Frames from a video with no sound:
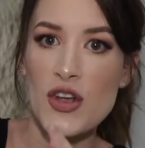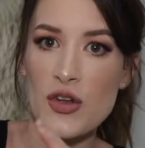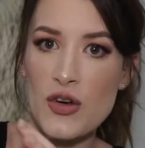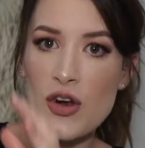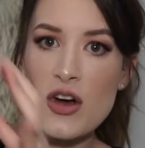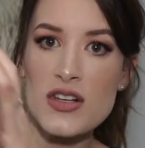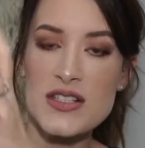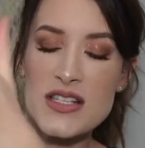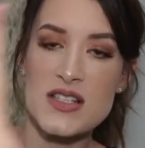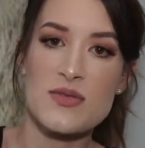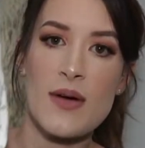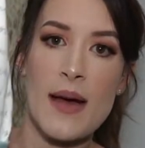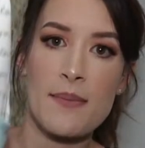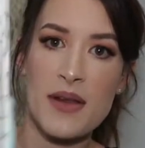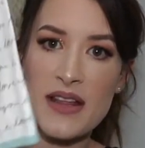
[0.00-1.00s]
You're not
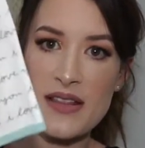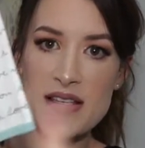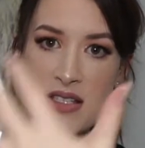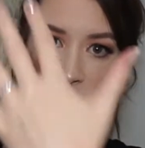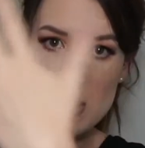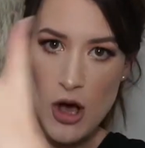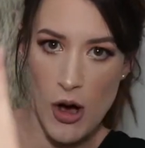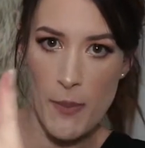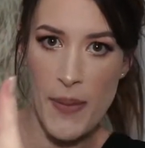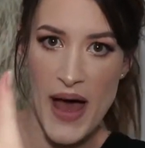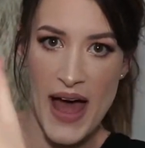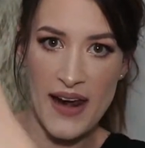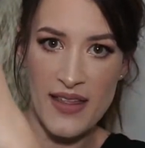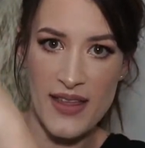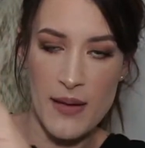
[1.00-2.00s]
disrupting this top
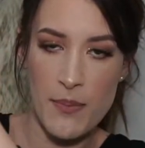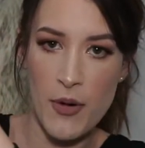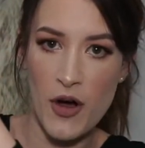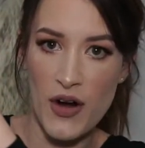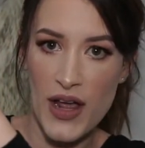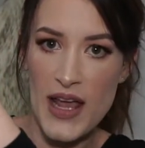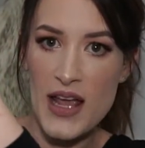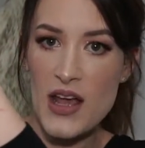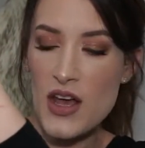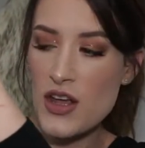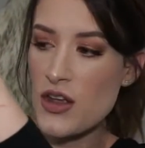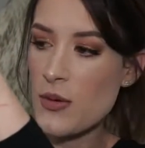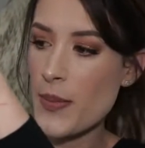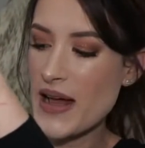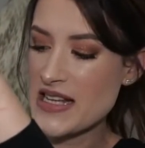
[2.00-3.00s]
part of their body.
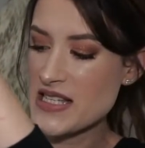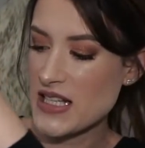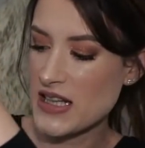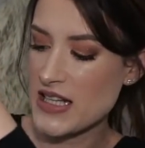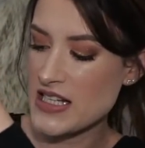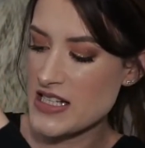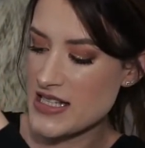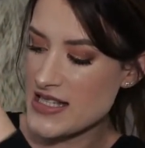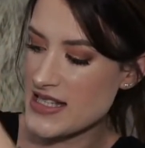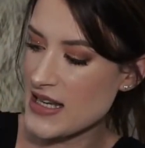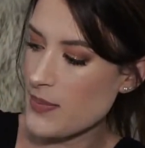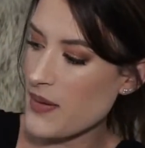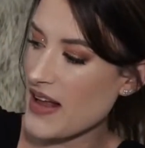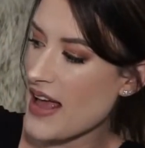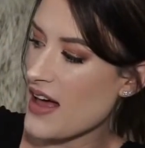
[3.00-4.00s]
You're basically just
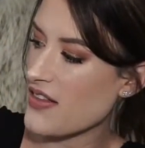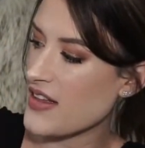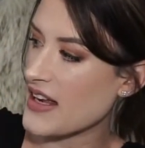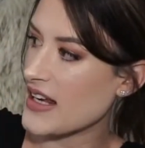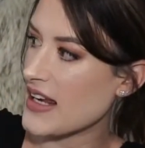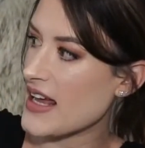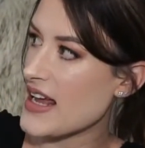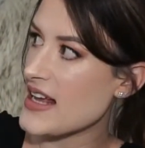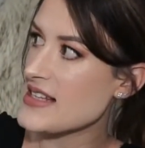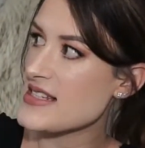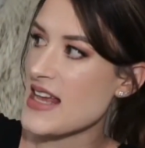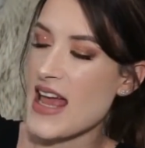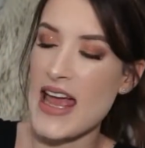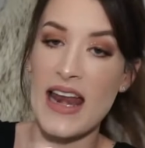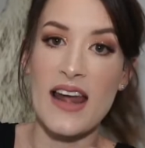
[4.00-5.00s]
slipping out their
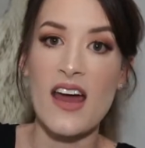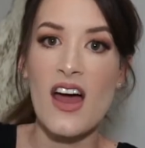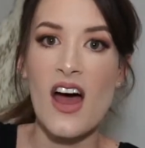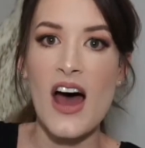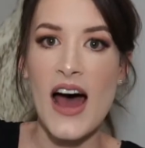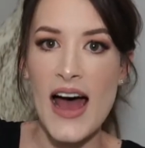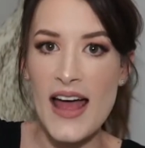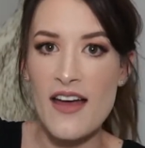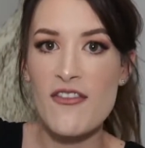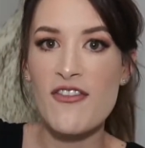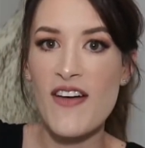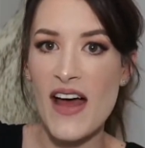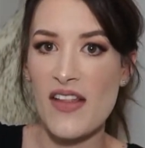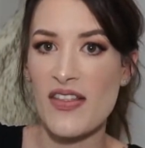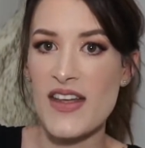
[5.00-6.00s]
legs, and I have
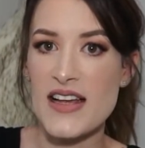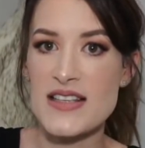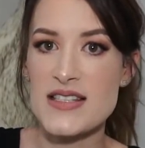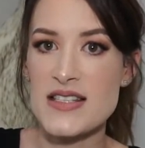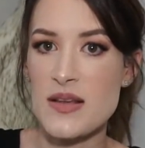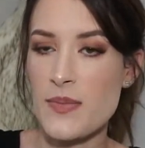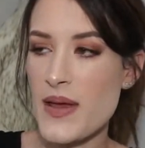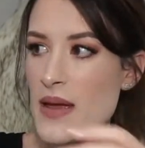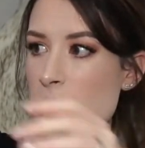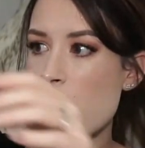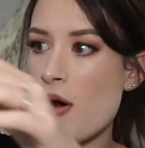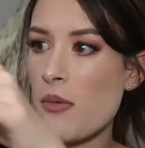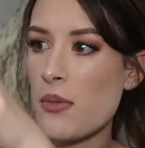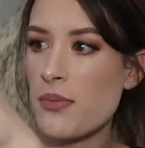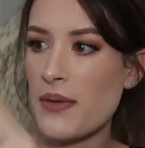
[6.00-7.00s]
found these to be
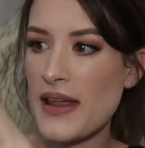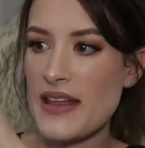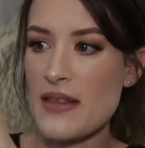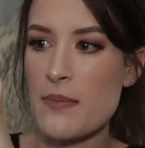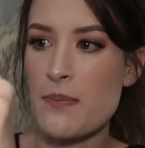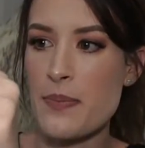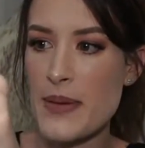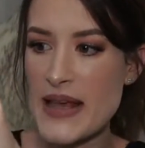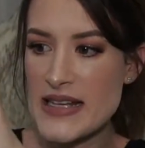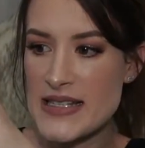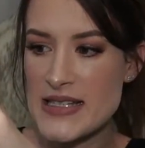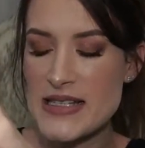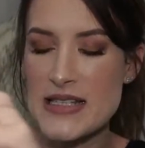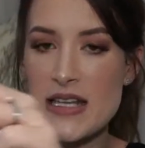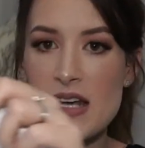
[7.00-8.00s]
probably the
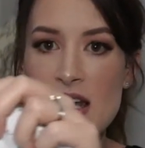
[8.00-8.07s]
best